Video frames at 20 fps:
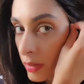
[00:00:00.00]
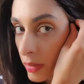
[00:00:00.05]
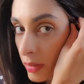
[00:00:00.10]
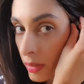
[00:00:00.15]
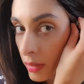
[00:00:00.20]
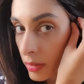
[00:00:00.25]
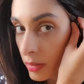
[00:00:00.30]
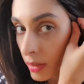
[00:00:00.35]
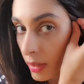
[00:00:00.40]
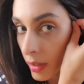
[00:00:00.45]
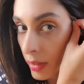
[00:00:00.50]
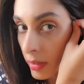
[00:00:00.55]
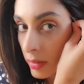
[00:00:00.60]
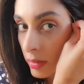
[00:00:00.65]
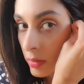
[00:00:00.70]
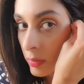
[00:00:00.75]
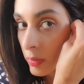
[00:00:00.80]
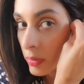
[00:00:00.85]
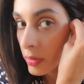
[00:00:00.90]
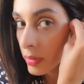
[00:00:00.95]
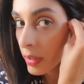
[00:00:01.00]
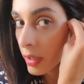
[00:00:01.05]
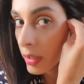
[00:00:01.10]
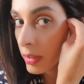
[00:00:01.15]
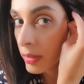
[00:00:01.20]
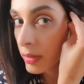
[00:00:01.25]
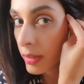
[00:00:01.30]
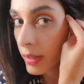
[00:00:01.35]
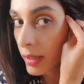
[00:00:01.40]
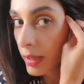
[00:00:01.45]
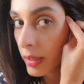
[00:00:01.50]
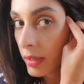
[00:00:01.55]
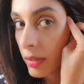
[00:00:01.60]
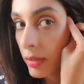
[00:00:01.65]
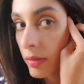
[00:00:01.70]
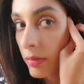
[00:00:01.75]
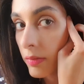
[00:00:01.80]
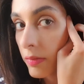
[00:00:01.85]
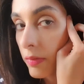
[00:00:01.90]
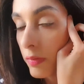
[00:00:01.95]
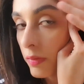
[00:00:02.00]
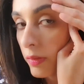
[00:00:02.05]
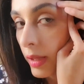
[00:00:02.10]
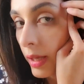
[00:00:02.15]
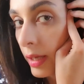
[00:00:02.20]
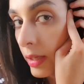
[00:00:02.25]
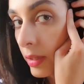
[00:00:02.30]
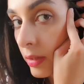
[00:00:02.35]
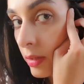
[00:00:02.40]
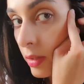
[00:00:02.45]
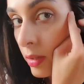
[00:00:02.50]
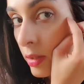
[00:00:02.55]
the sides will not lay flat.